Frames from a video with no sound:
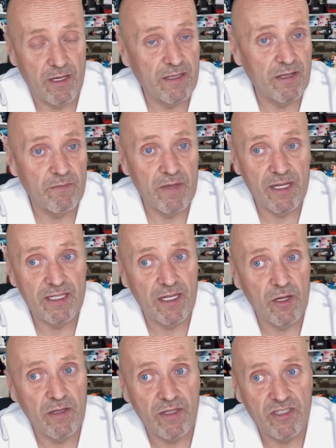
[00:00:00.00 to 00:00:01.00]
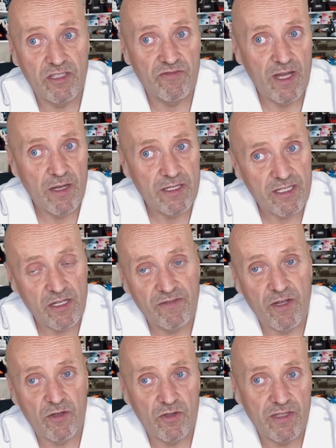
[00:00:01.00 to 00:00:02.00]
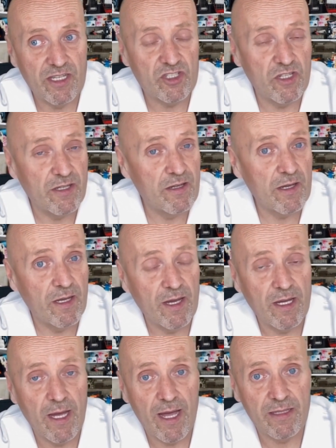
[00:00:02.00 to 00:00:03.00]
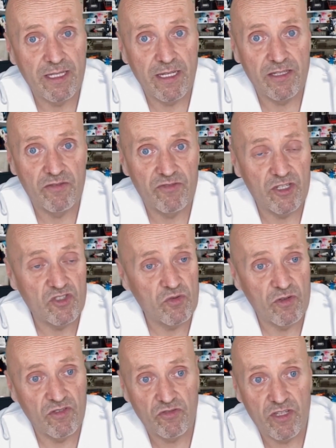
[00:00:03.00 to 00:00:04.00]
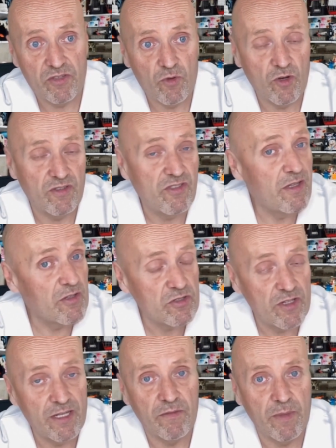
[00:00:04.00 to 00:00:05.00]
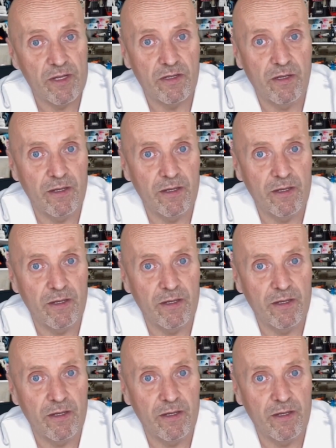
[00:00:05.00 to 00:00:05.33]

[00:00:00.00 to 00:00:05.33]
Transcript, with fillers: depending on the severity of the condition and the individual's response to treatment.